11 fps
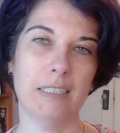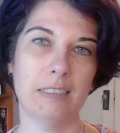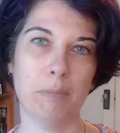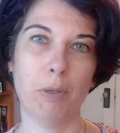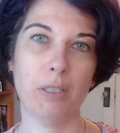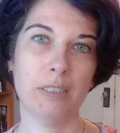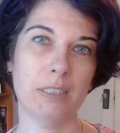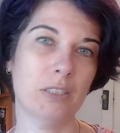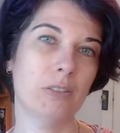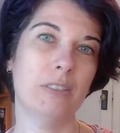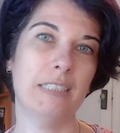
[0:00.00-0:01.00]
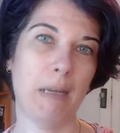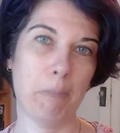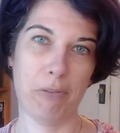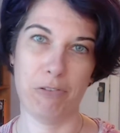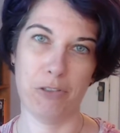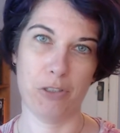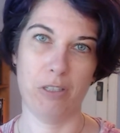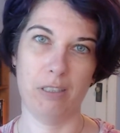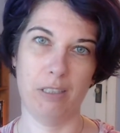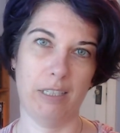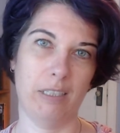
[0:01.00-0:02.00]
is a process called depth
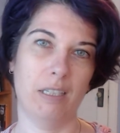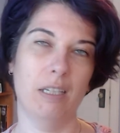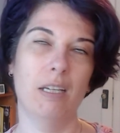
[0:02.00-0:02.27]
journaling,